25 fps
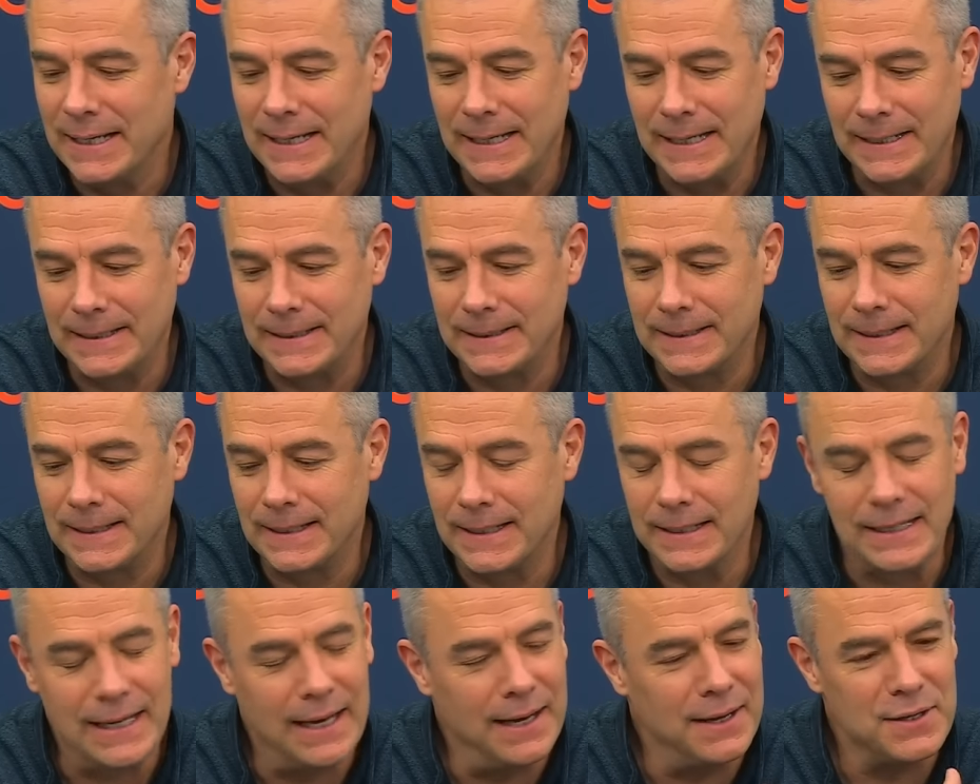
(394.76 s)
And
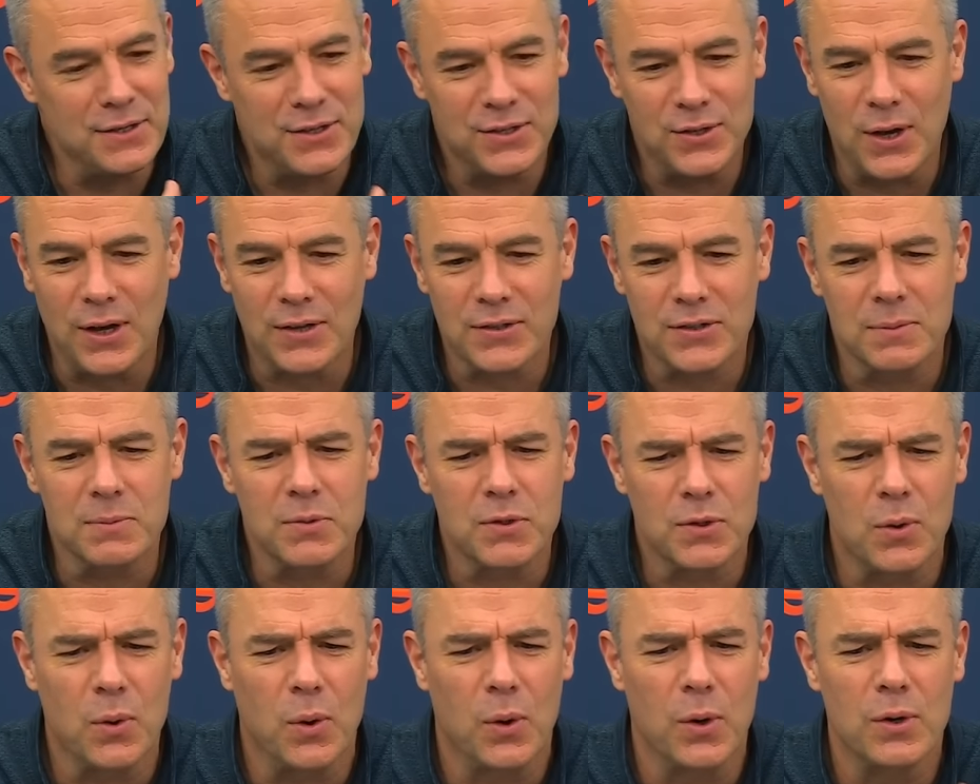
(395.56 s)
uh, yeah, you saw some
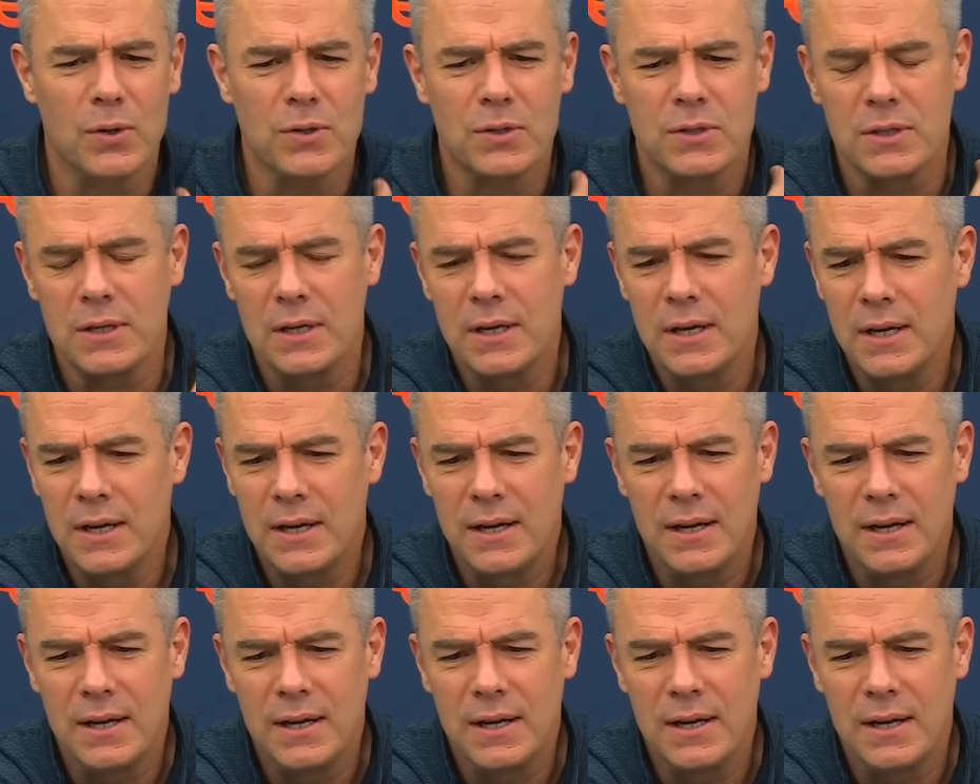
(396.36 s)
scores.